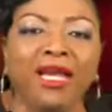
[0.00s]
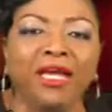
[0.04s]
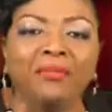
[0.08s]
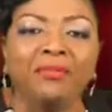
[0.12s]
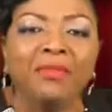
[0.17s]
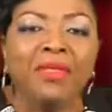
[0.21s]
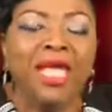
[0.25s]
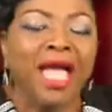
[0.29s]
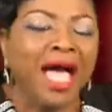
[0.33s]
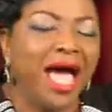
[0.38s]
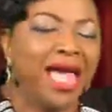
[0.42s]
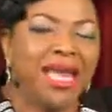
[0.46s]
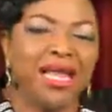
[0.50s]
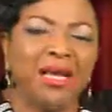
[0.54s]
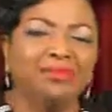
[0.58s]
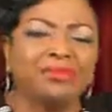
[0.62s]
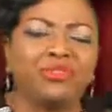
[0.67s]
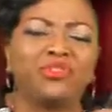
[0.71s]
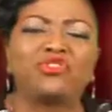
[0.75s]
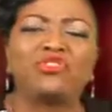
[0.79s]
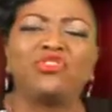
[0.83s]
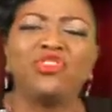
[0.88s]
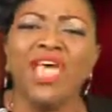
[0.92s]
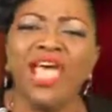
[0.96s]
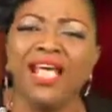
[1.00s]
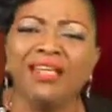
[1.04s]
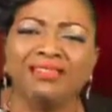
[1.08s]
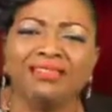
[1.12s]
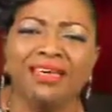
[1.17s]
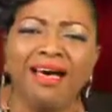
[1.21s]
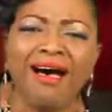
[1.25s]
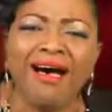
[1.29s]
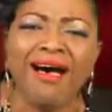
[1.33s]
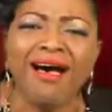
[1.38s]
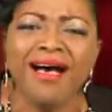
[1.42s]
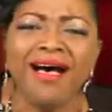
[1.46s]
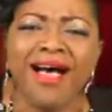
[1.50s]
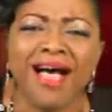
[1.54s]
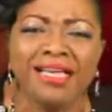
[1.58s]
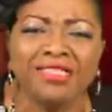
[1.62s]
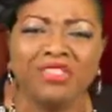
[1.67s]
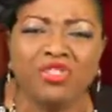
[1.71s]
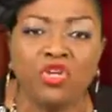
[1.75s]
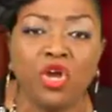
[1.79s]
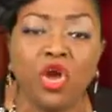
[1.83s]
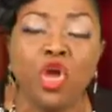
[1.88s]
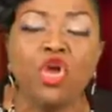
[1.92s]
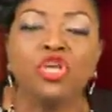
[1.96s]
And I'm saying to
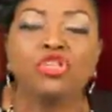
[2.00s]
us,